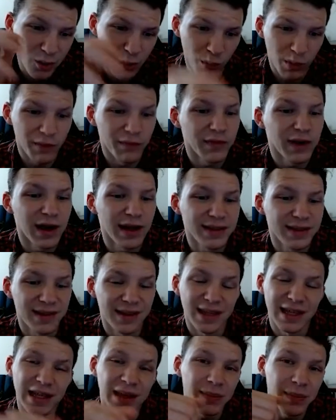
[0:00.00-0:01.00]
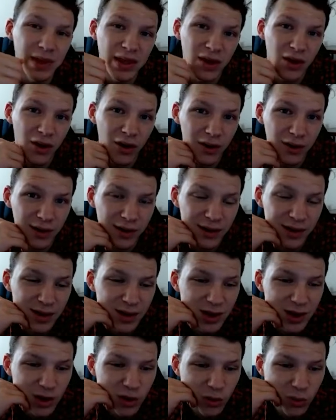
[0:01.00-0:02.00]
We've got the EBR,
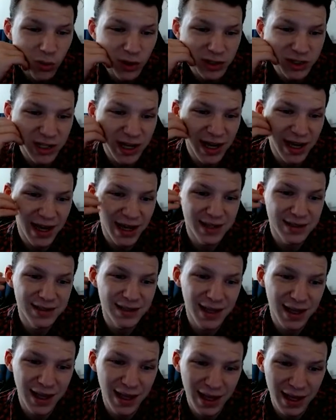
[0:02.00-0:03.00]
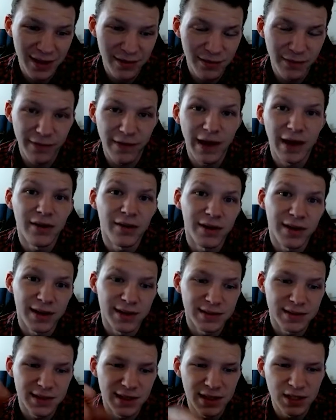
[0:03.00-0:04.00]
which has a
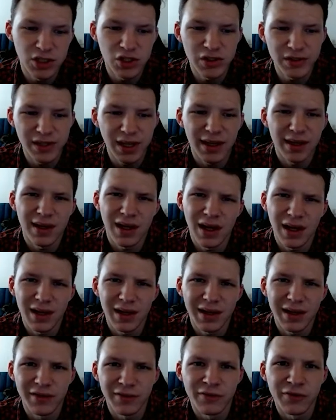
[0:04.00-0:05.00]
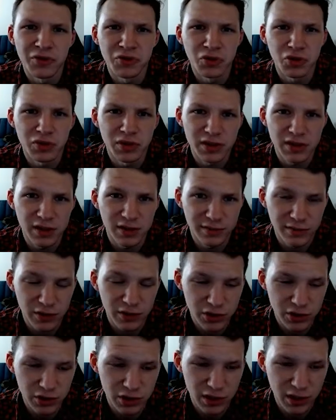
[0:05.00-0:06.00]
variant. It's just like kind of like a futuristic
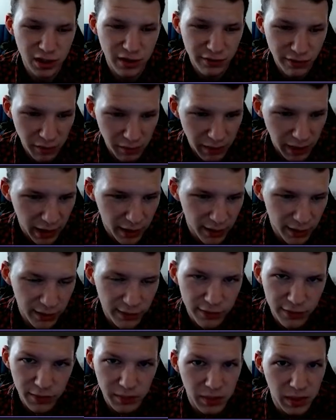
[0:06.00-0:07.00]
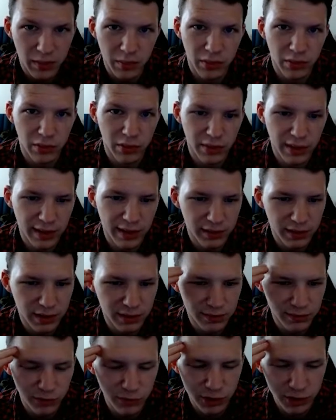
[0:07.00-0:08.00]
version of the Barrett for people who haven't
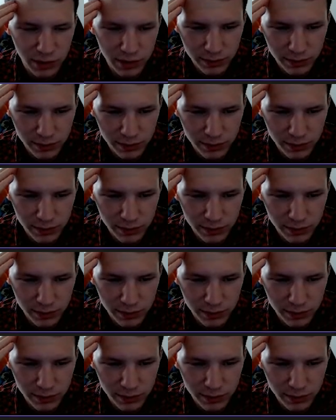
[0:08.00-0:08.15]
really